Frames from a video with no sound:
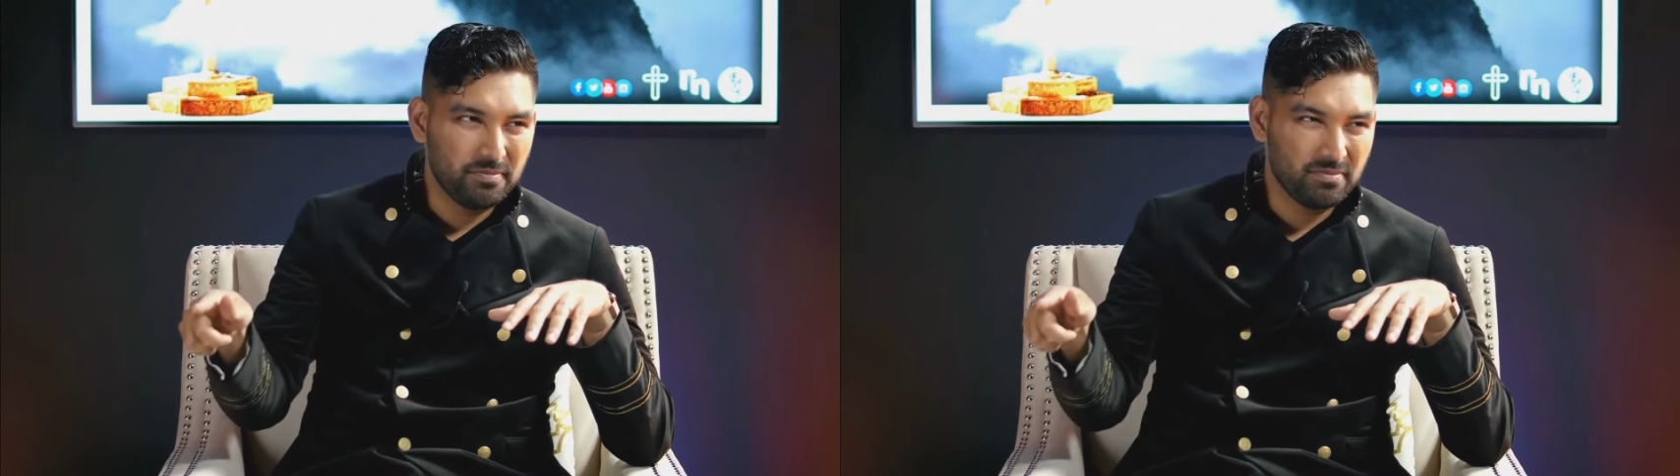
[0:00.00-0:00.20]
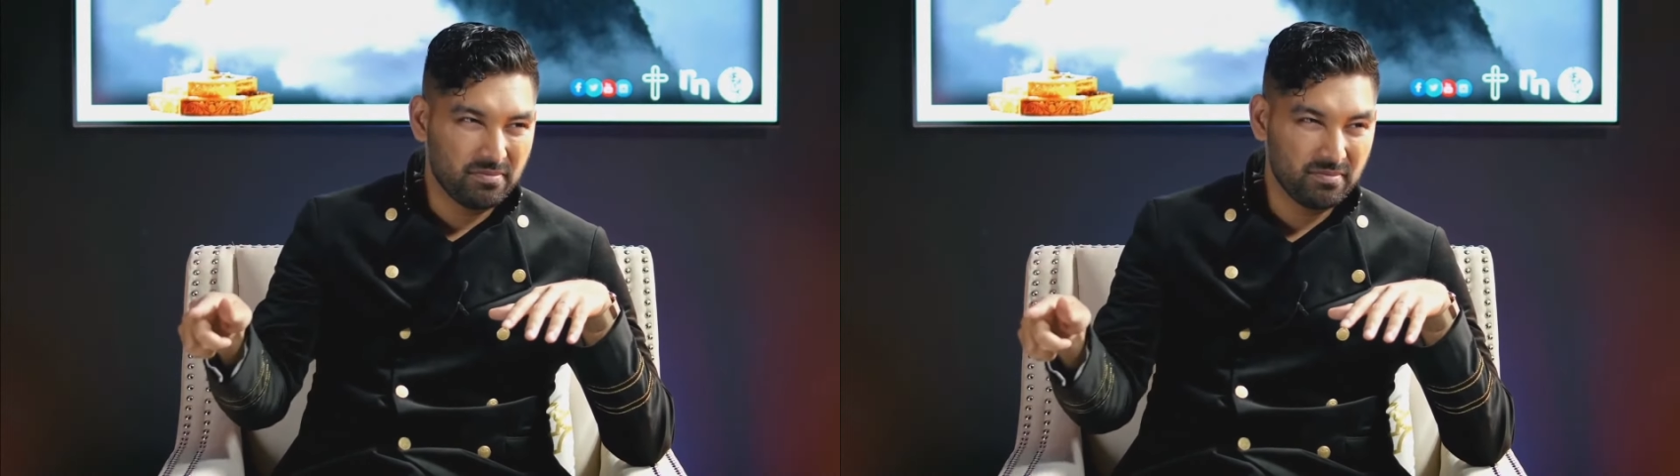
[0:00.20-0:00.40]

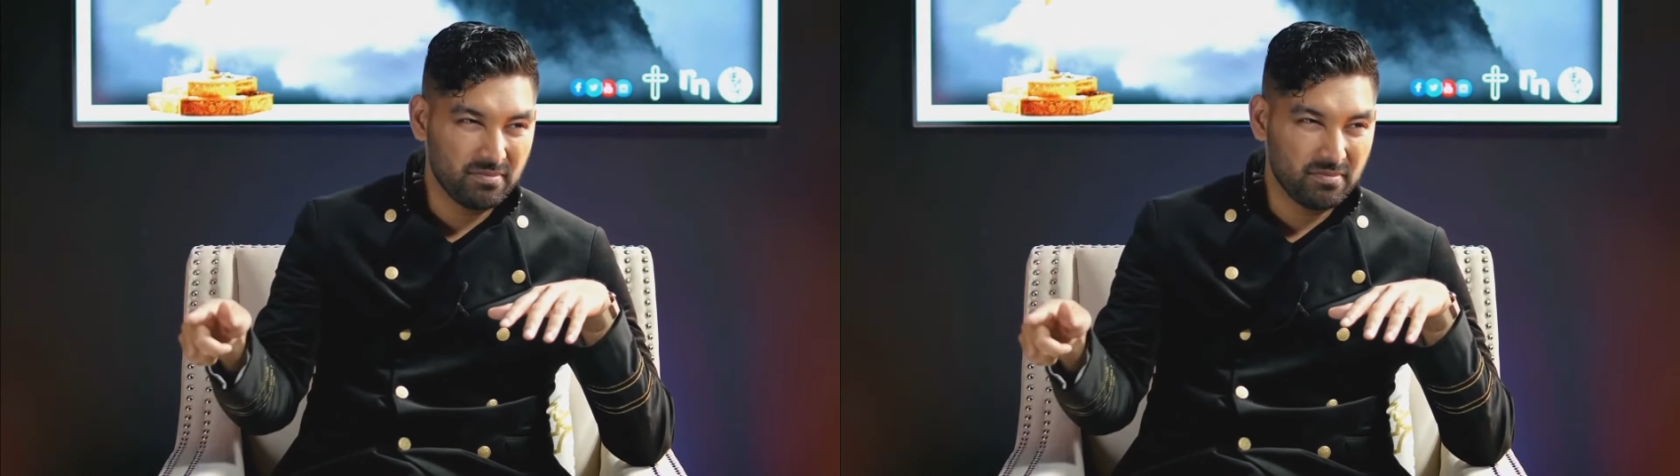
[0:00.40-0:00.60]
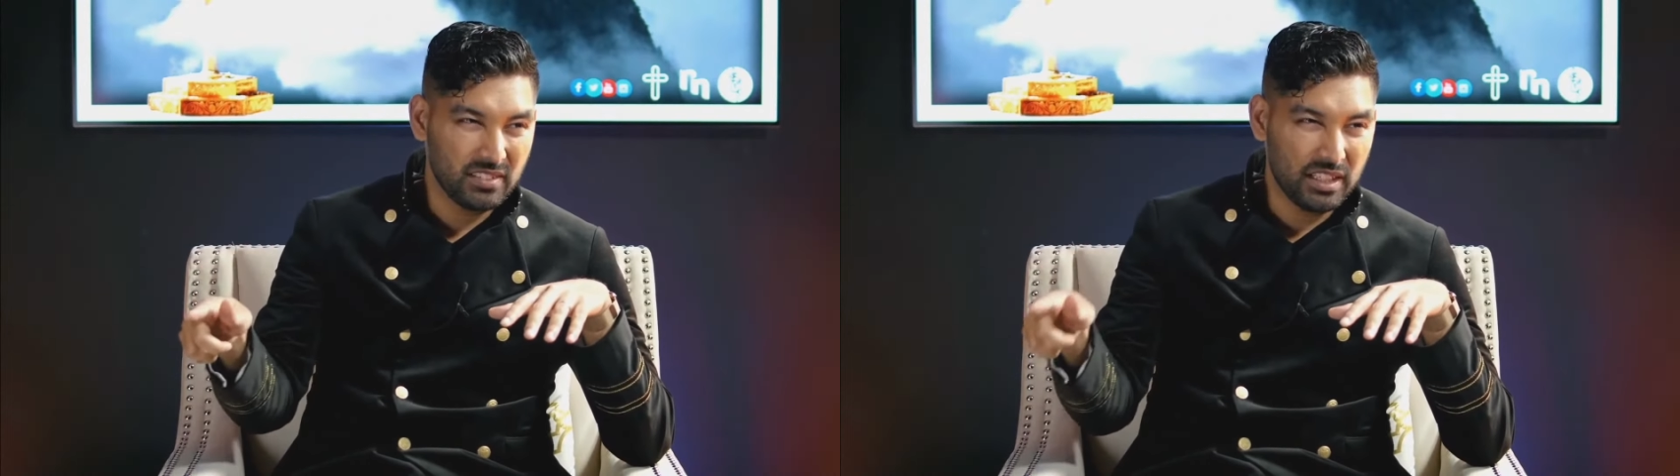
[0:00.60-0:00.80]

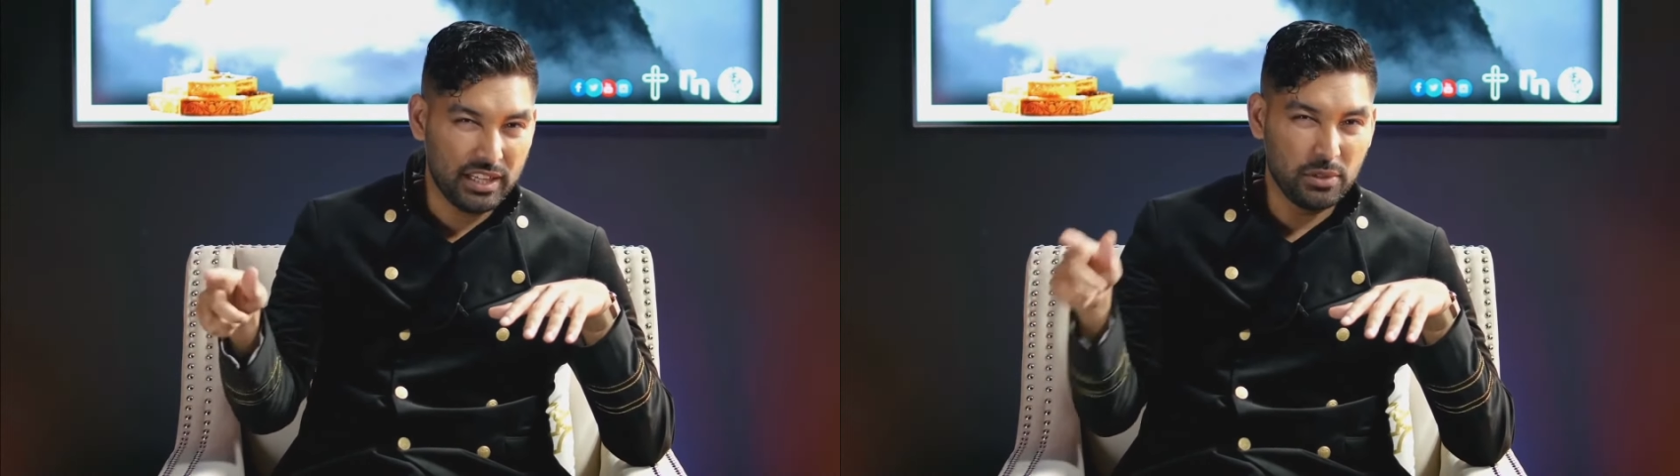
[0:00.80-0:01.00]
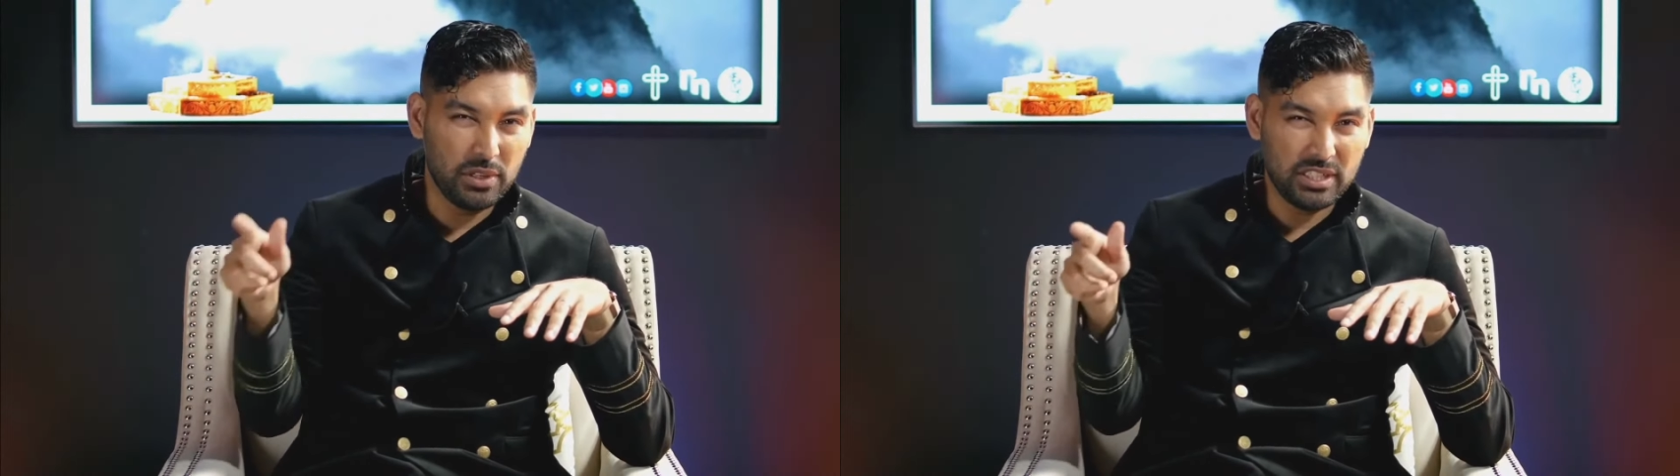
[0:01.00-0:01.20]
Yes.
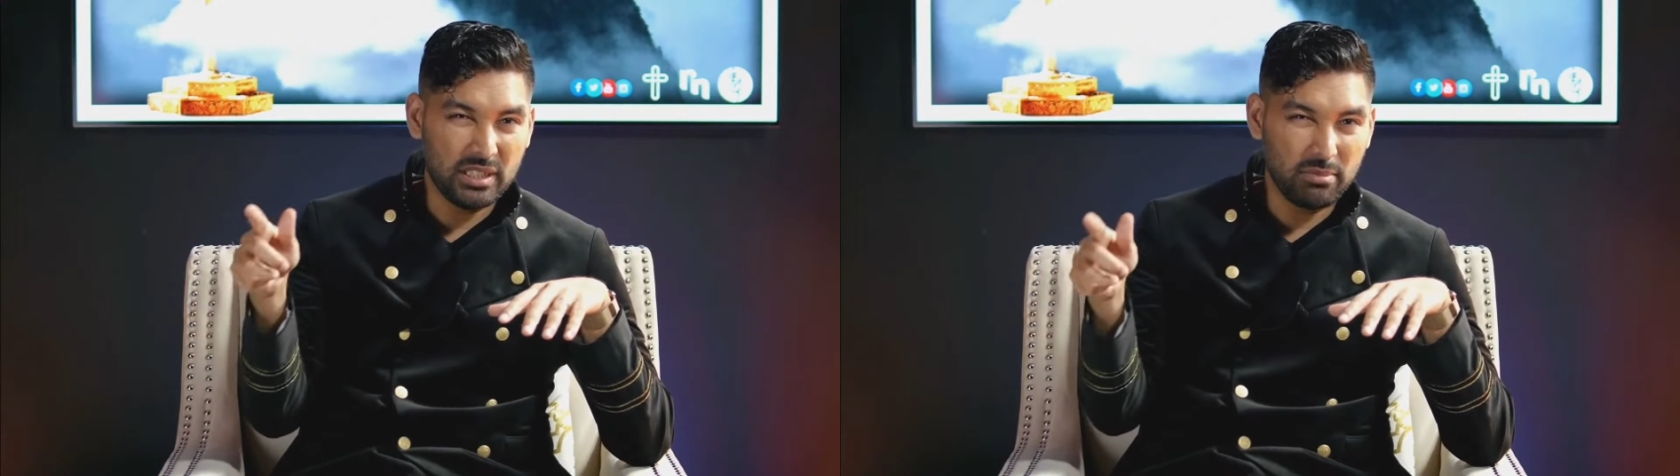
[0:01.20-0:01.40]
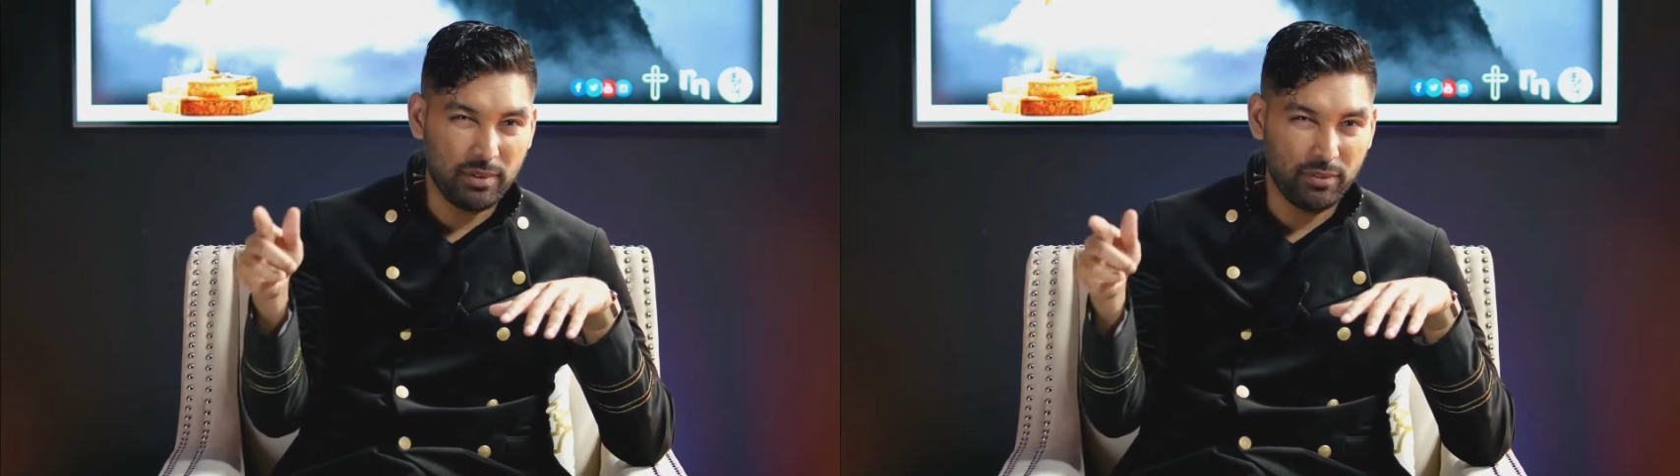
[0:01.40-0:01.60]
Are you
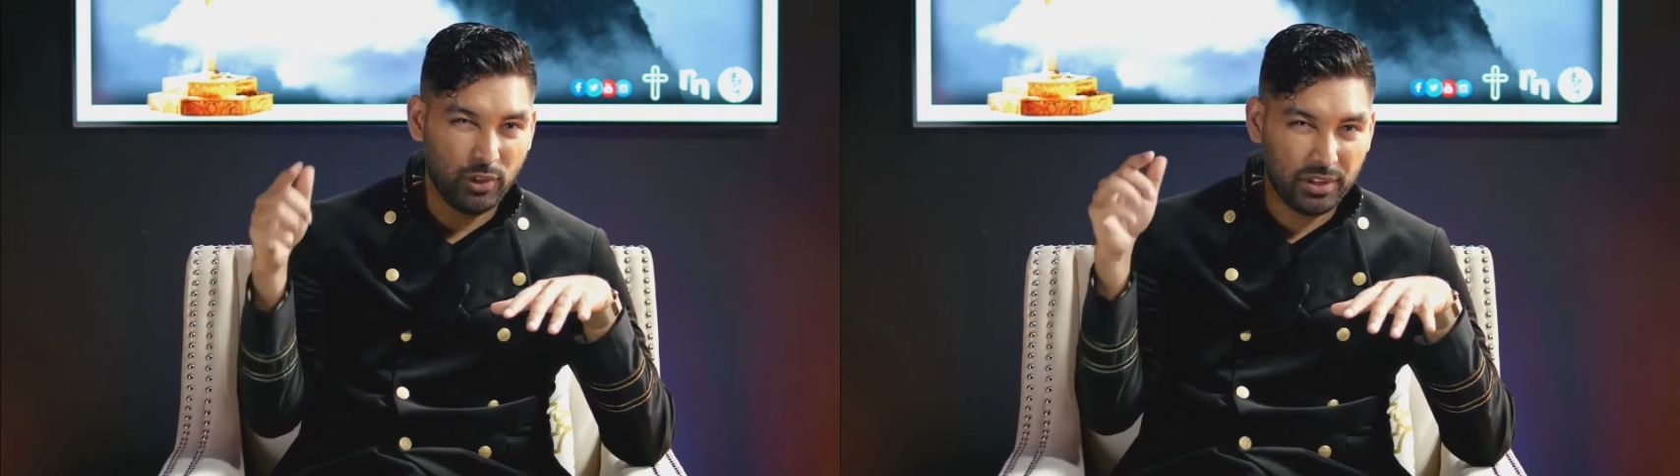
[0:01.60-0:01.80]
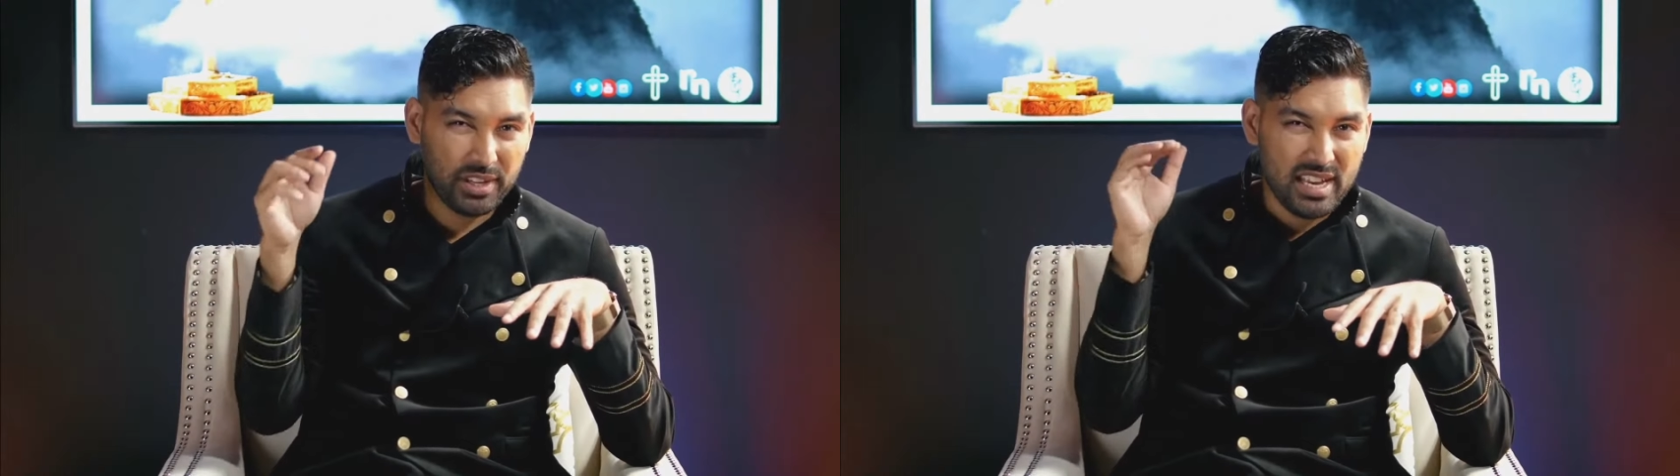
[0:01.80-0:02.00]
listening, people of
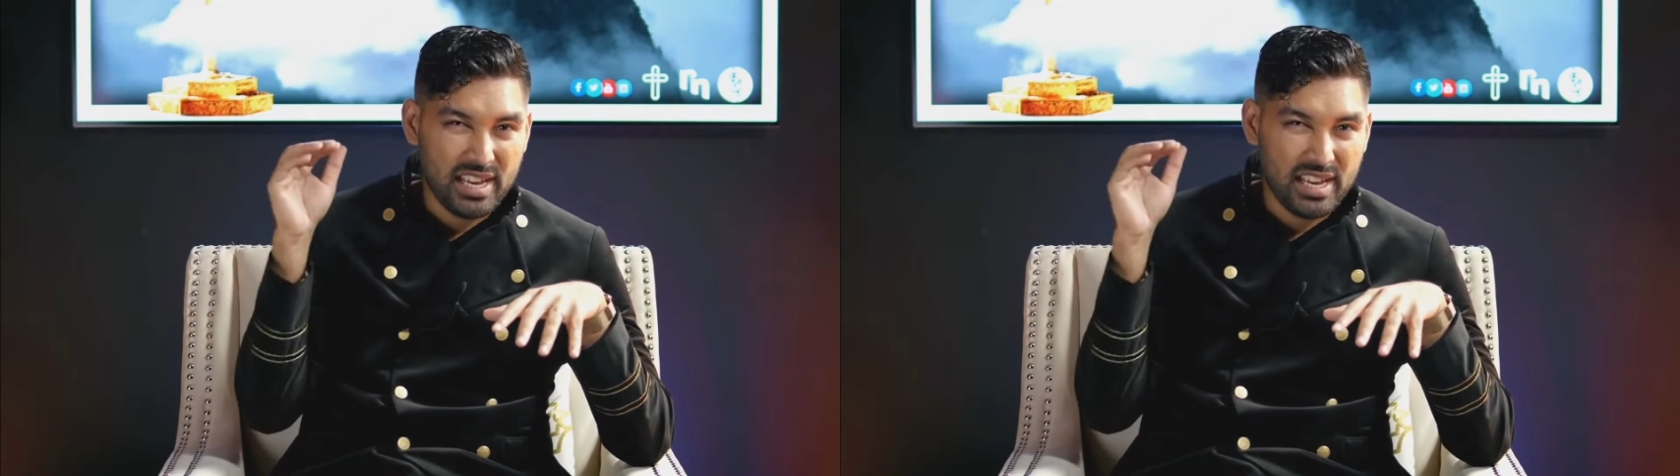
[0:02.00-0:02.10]
God?